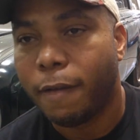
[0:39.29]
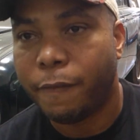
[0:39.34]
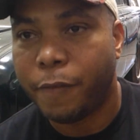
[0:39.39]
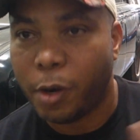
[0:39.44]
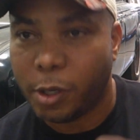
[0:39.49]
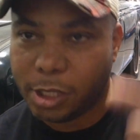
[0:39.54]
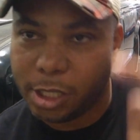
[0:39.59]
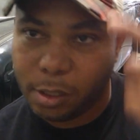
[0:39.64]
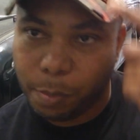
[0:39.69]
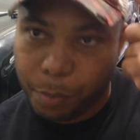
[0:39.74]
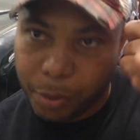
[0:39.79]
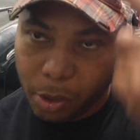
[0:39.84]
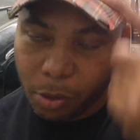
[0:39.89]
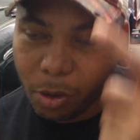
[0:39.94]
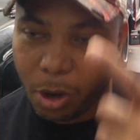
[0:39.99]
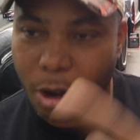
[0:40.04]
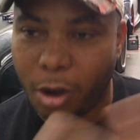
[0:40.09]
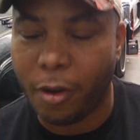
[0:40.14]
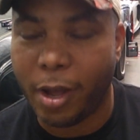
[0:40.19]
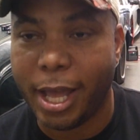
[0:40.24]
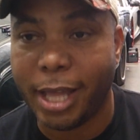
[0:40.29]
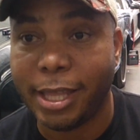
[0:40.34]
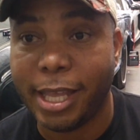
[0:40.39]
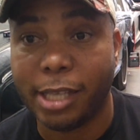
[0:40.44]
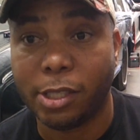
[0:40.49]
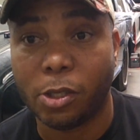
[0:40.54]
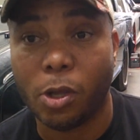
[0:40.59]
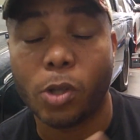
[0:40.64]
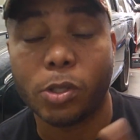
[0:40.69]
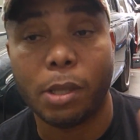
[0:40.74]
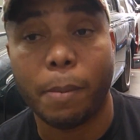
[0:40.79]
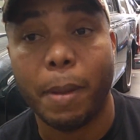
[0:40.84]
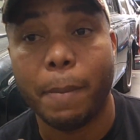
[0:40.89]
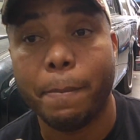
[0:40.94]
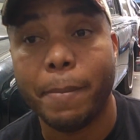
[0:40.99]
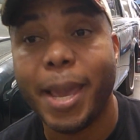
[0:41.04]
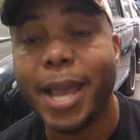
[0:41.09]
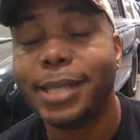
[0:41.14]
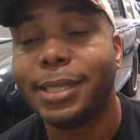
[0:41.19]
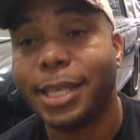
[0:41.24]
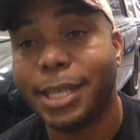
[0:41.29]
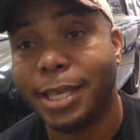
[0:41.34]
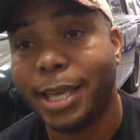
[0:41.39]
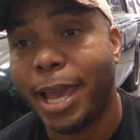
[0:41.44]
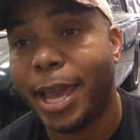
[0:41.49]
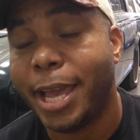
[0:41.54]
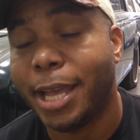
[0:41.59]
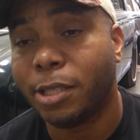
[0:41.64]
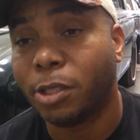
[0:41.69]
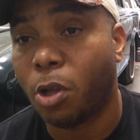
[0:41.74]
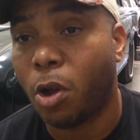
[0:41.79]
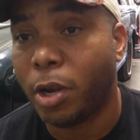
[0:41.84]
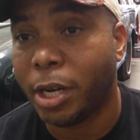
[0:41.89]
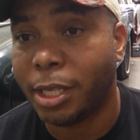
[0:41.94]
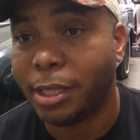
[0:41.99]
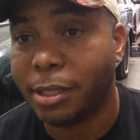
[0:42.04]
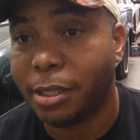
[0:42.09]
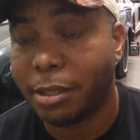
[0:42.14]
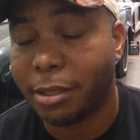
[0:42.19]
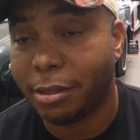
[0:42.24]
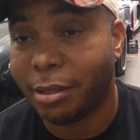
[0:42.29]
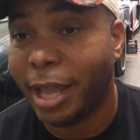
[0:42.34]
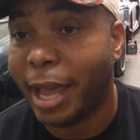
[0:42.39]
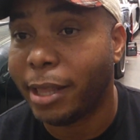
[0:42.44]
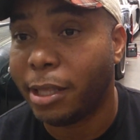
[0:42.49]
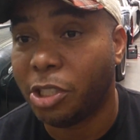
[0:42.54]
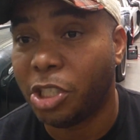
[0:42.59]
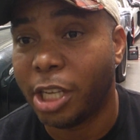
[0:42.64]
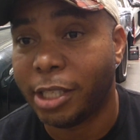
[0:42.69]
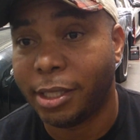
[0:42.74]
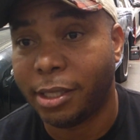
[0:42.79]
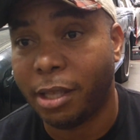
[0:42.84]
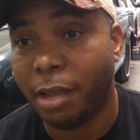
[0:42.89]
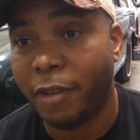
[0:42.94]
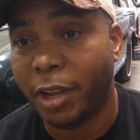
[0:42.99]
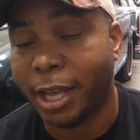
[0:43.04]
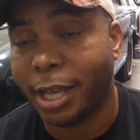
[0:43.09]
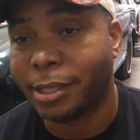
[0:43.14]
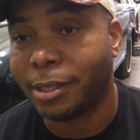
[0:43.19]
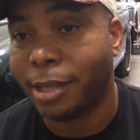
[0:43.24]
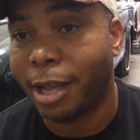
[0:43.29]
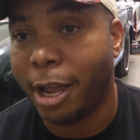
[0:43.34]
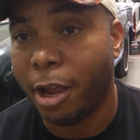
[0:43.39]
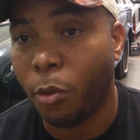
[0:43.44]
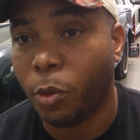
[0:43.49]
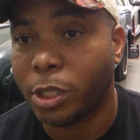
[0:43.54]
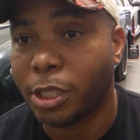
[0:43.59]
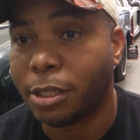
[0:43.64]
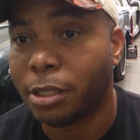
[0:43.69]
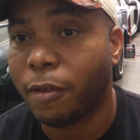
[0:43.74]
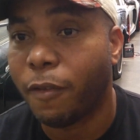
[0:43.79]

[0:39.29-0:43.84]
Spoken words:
versus pure oil, and they saw some amazing gains on the 9th Gen Civic Si, which is